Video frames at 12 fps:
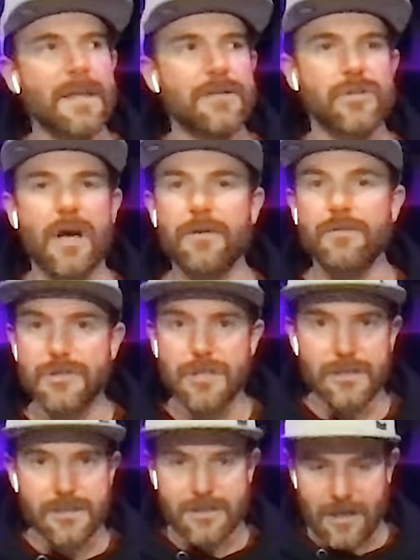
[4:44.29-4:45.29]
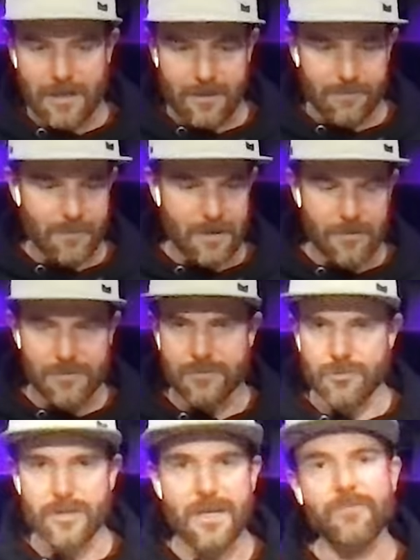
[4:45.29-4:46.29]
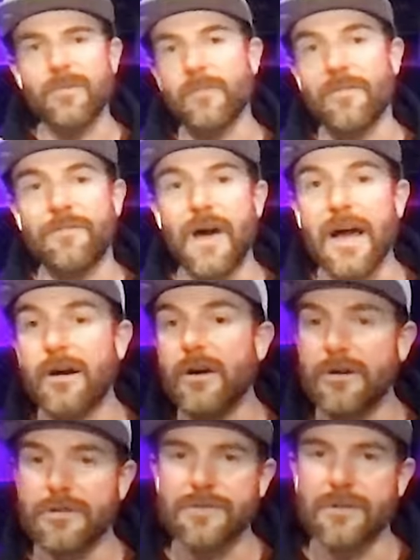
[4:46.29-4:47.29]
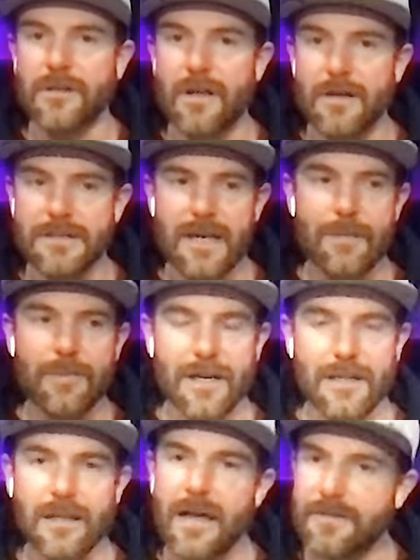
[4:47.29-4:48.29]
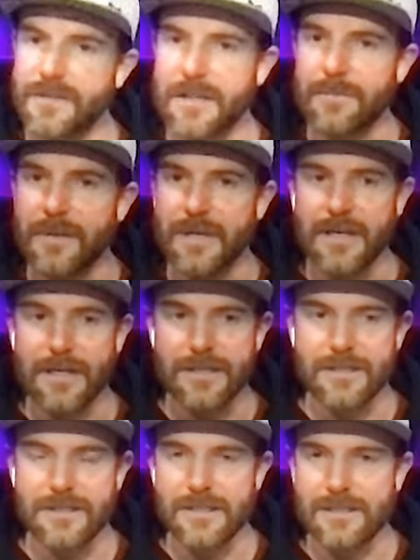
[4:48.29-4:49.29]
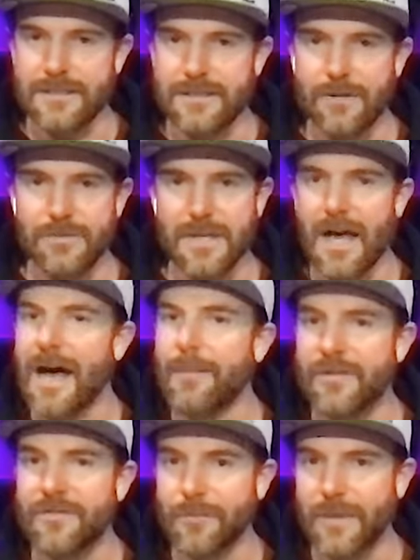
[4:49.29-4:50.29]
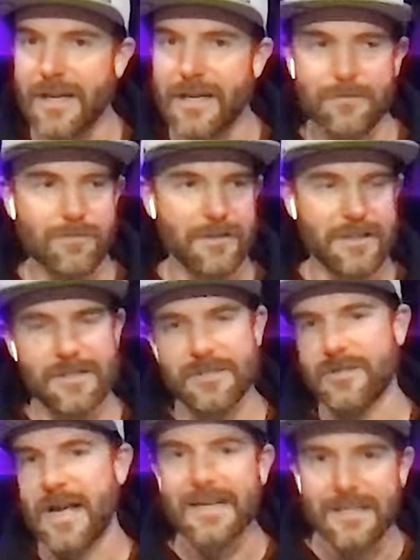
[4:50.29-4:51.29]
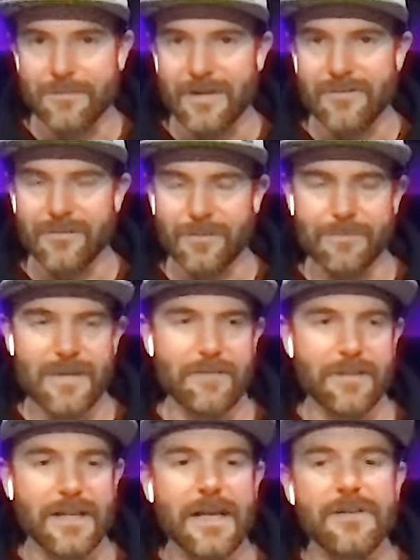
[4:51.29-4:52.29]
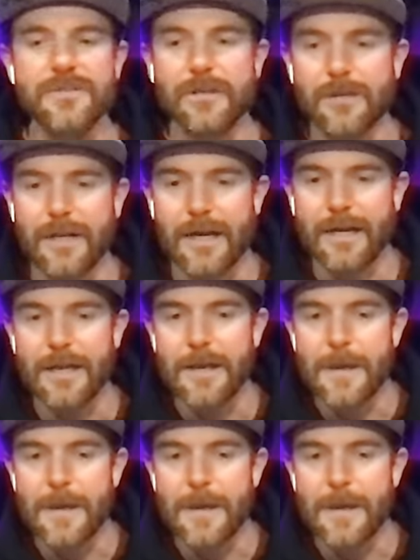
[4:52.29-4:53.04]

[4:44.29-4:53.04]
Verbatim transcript: so I was just, uh, you know, I was drinking from a fire hose for a long time, but I loved it because it's a, it was a hobby for me and it really distracted me from everything else going on.